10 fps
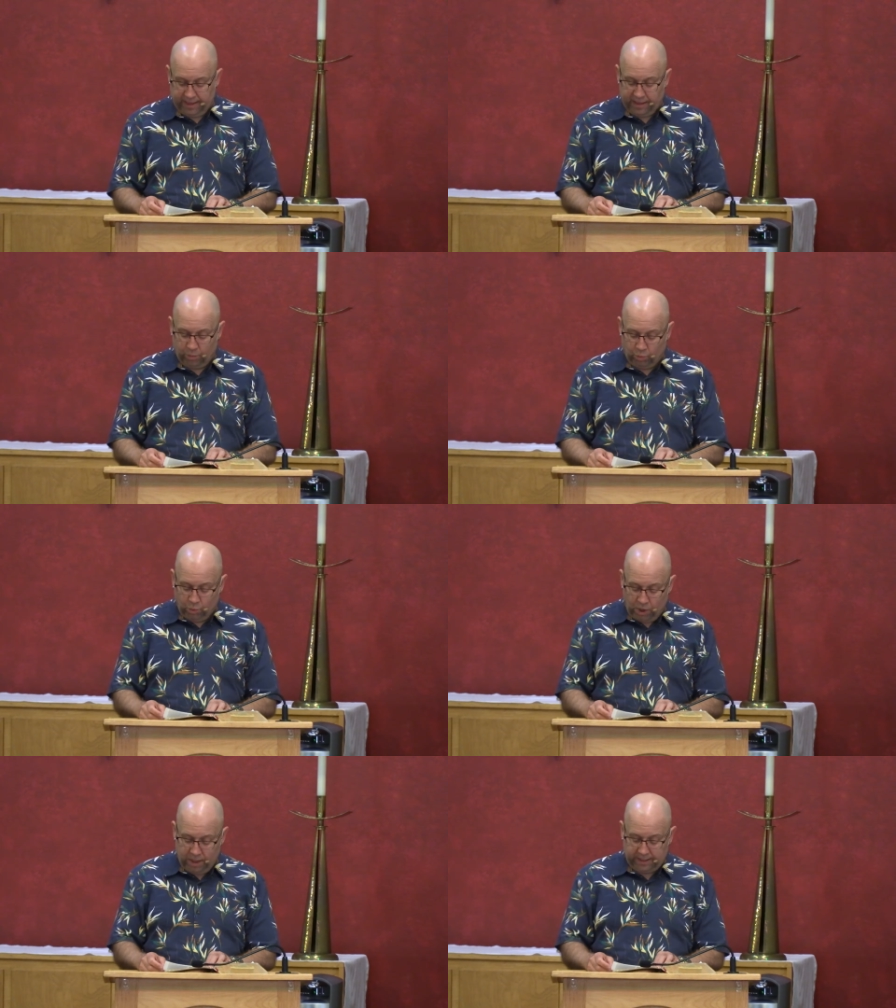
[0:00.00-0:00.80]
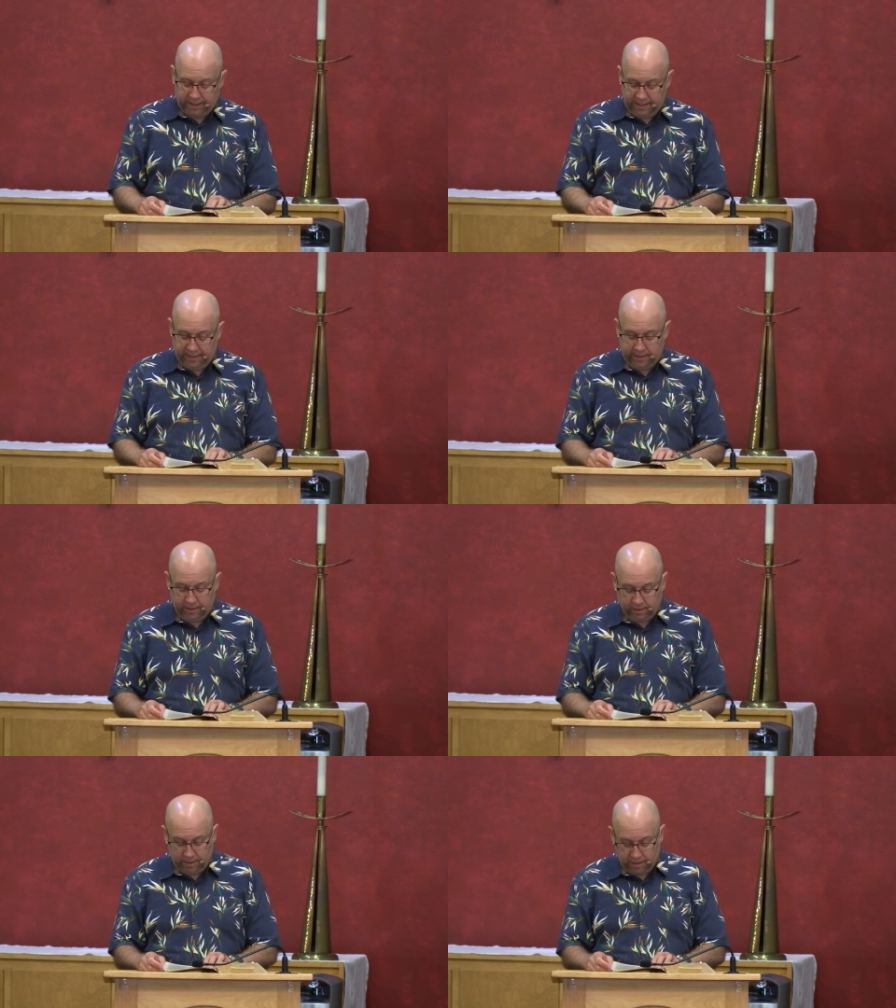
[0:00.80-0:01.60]
and walk
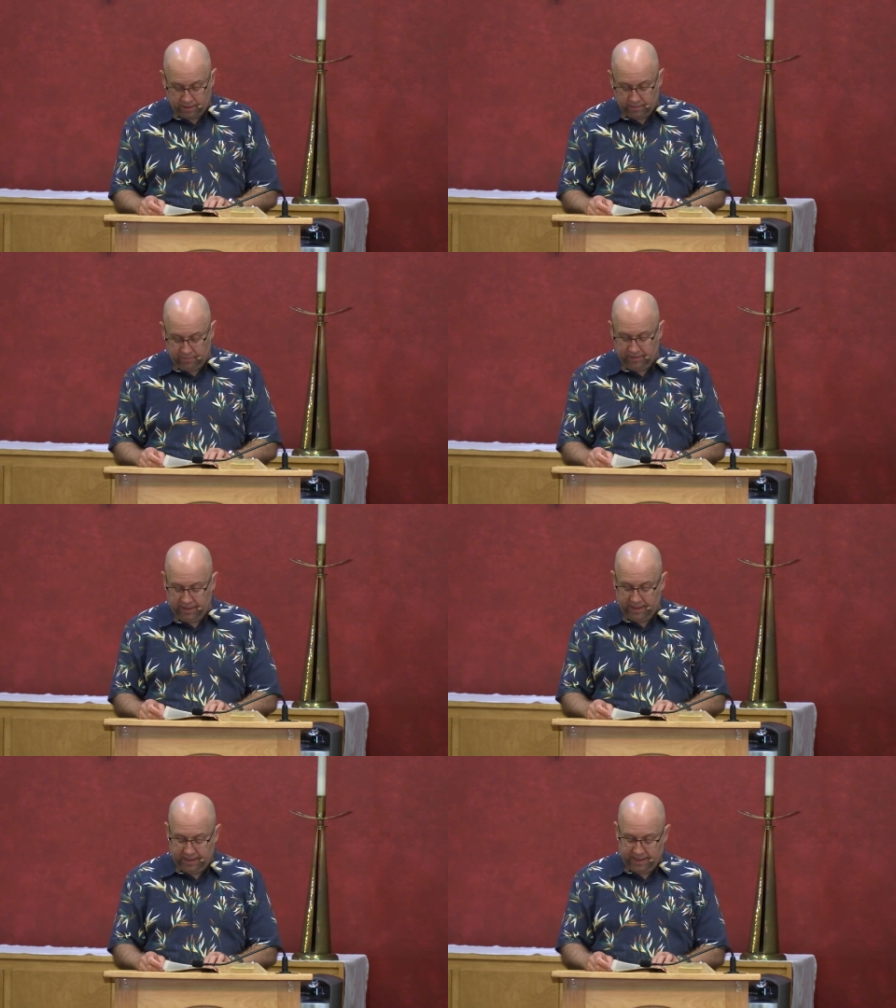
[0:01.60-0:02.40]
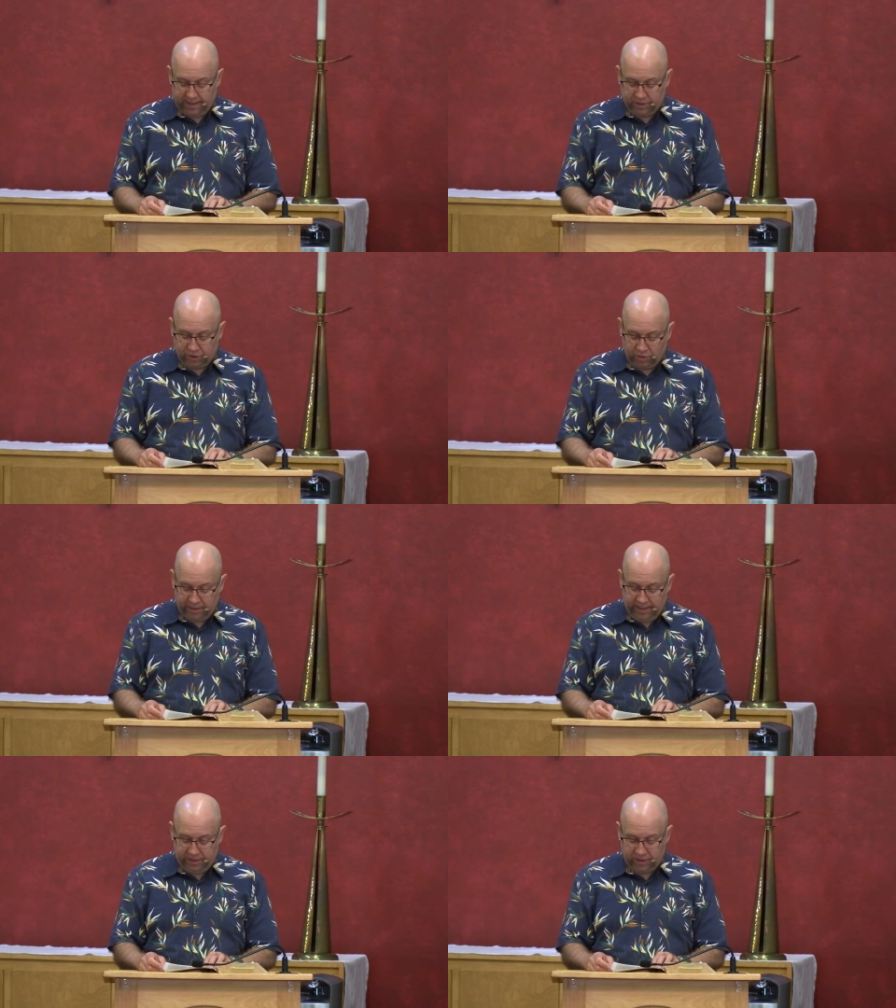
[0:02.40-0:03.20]
in love as
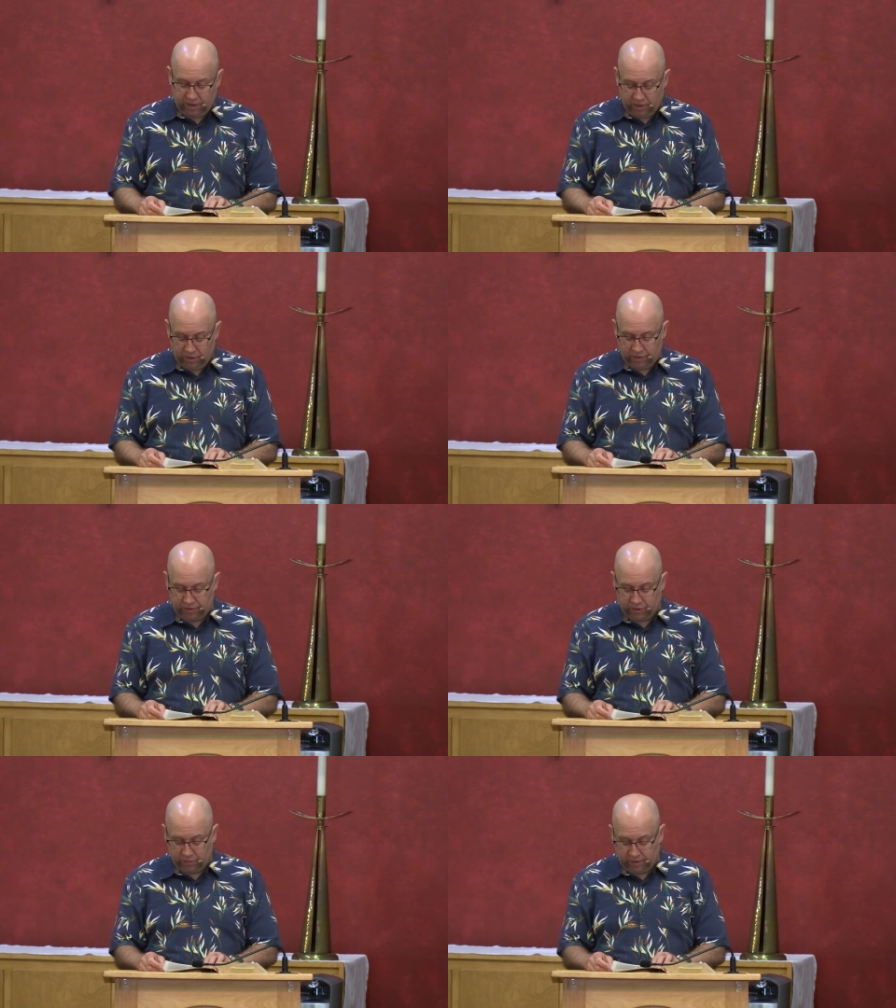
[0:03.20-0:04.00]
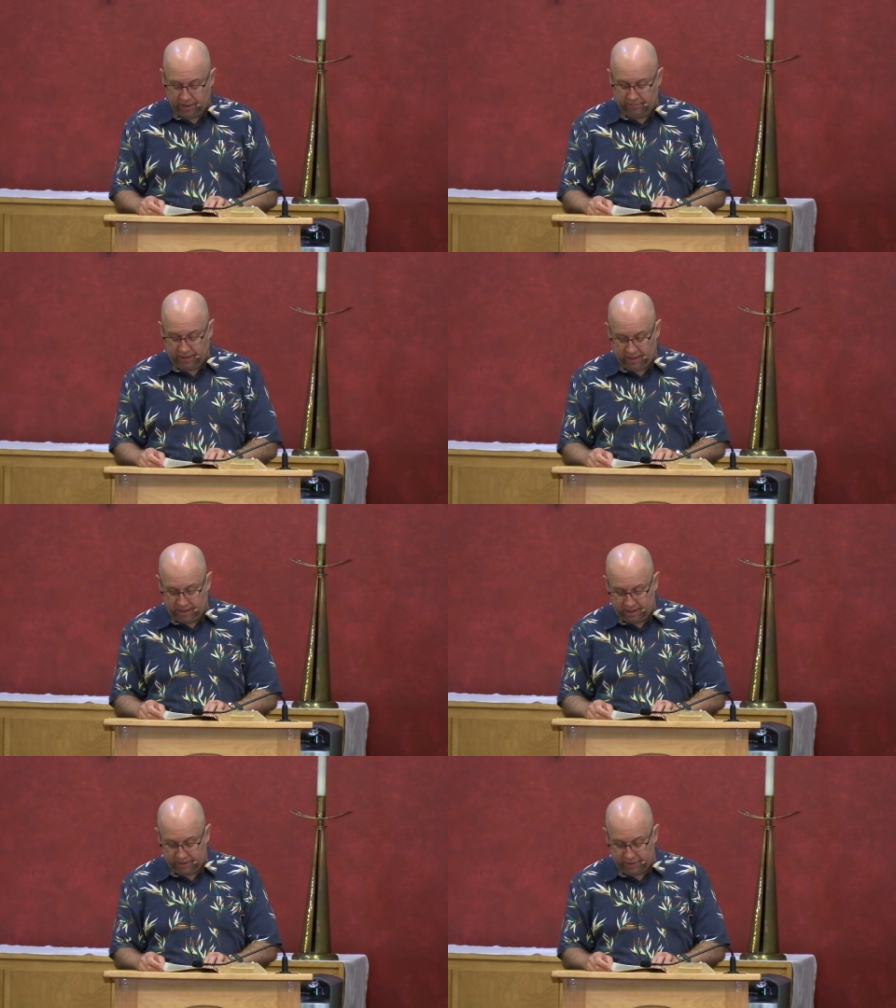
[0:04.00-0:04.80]
Christ also loved
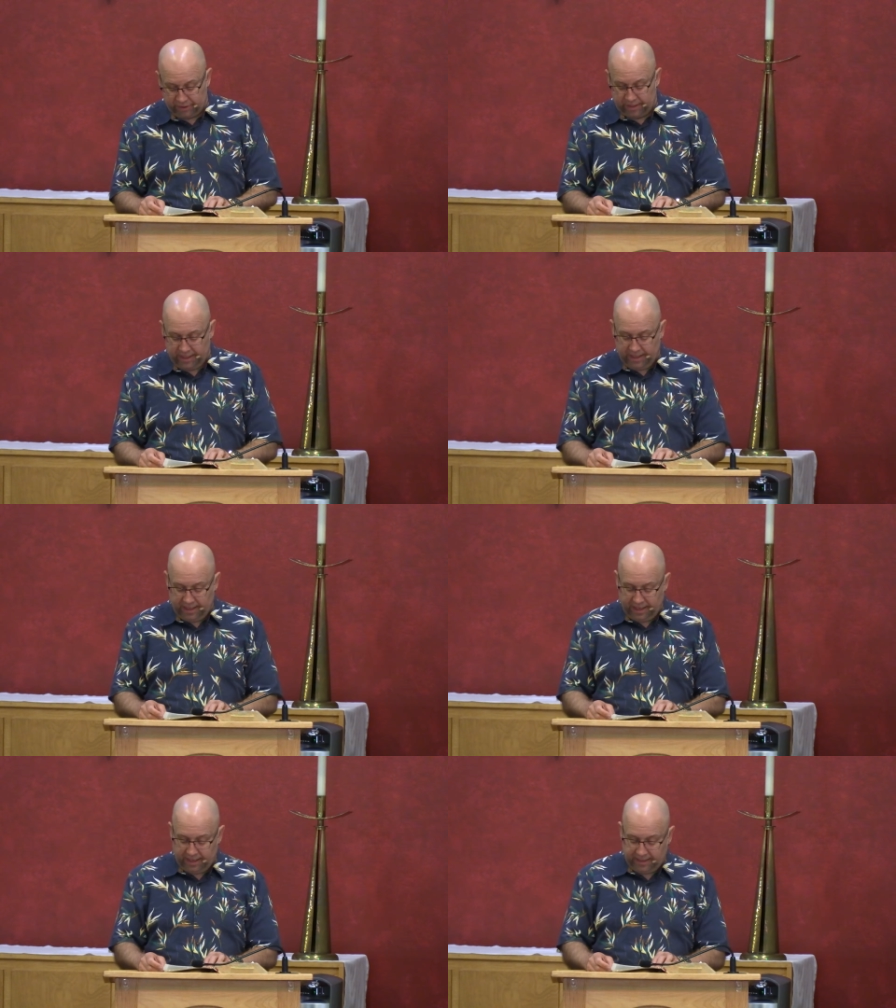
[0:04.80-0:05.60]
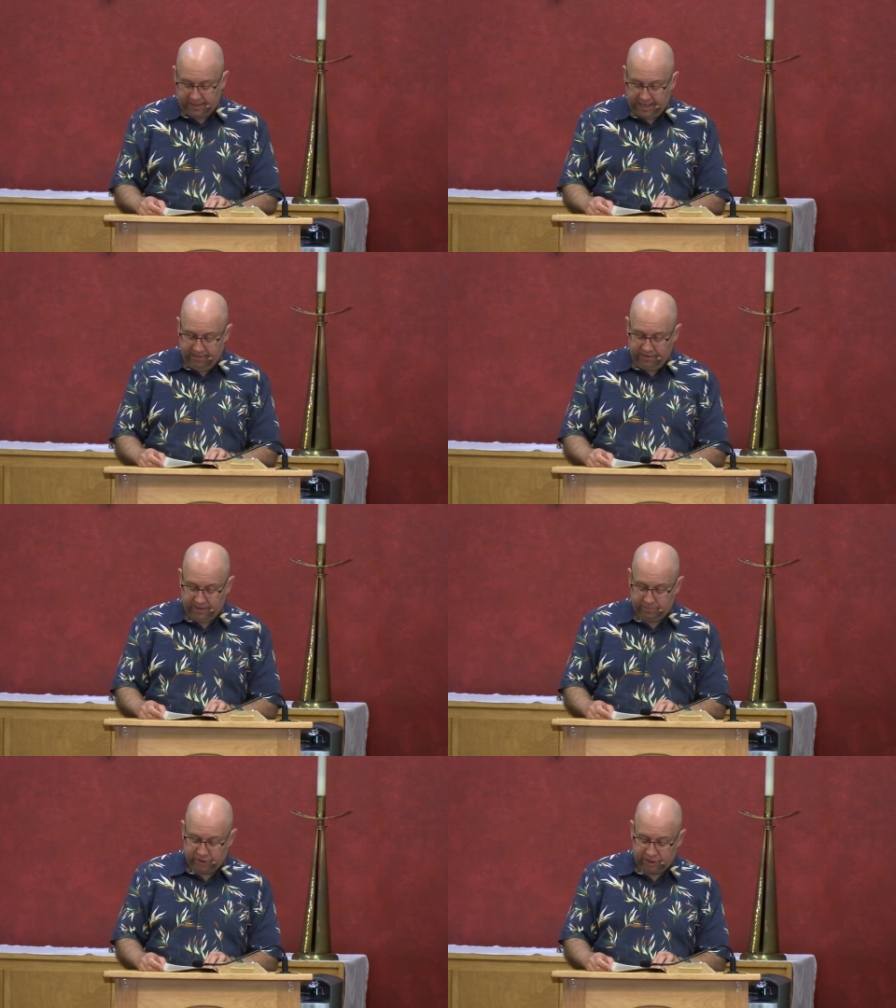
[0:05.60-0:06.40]
us and gave
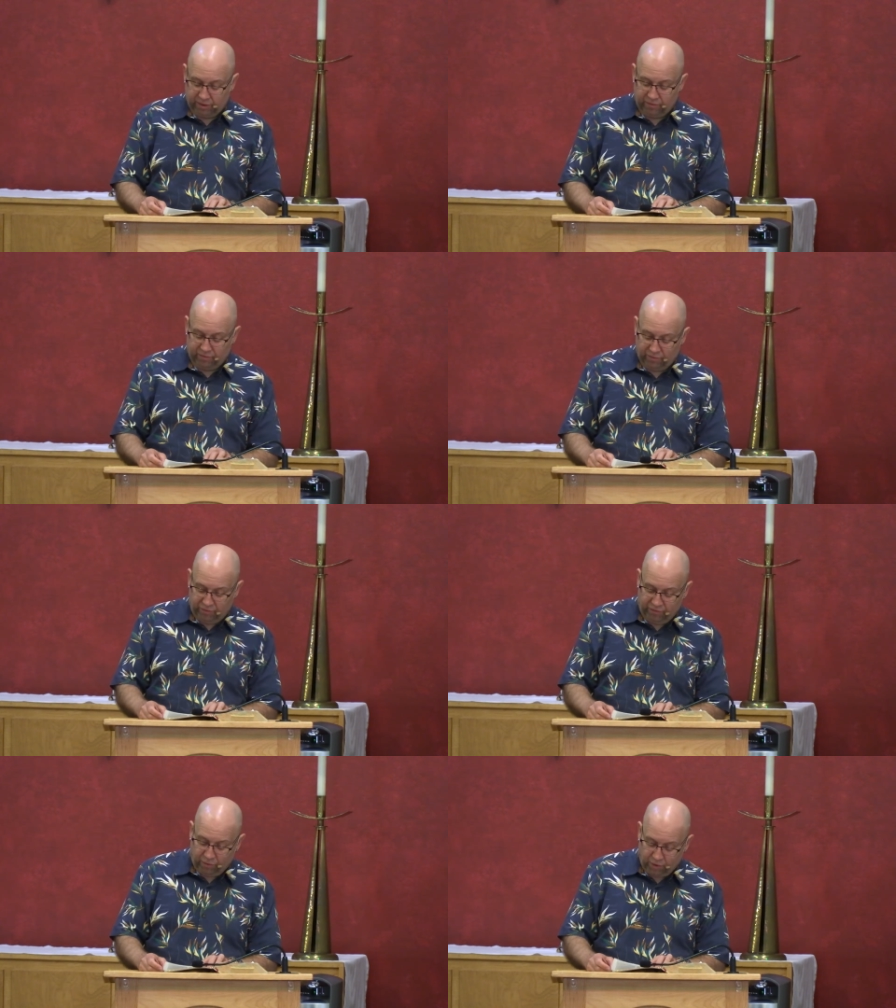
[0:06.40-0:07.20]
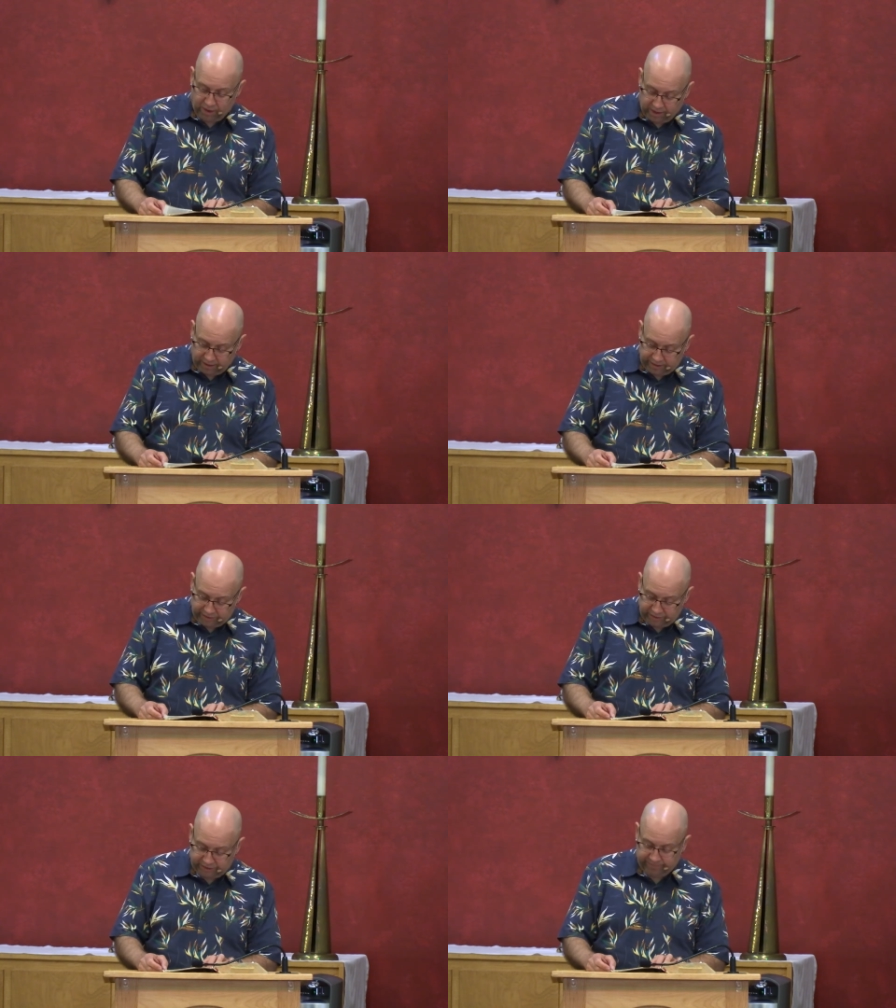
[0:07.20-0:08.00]
himself for
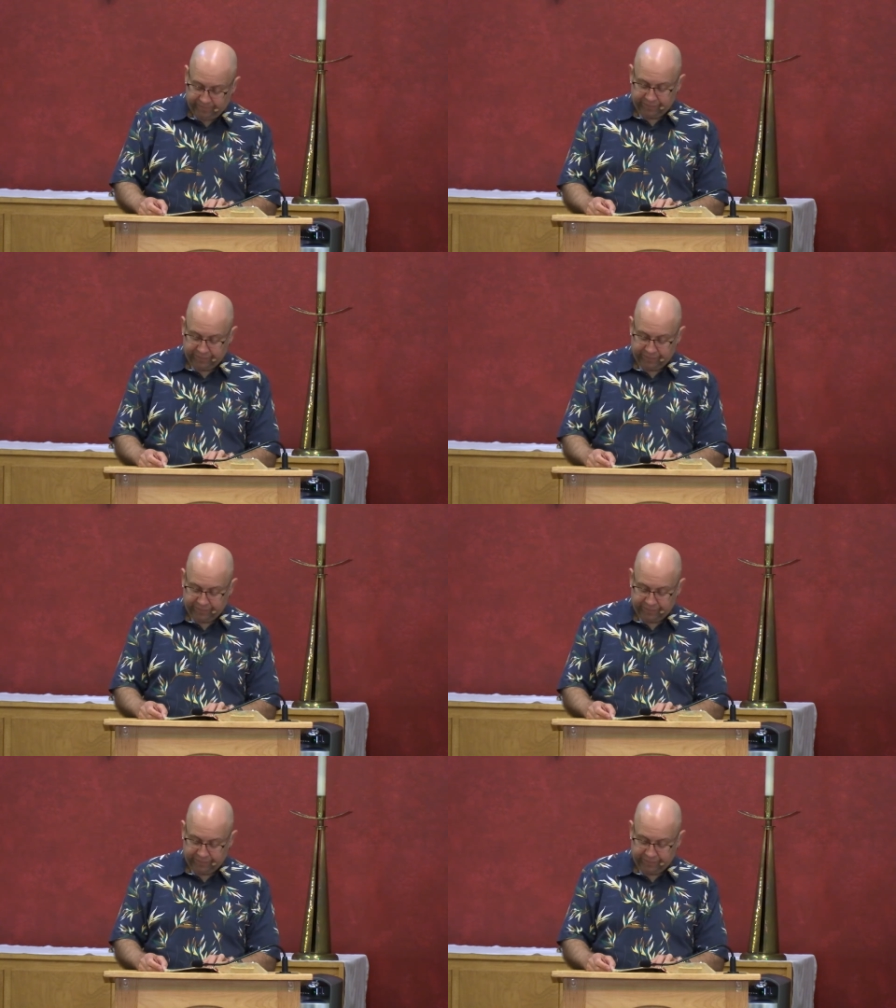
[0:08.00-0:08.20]
us,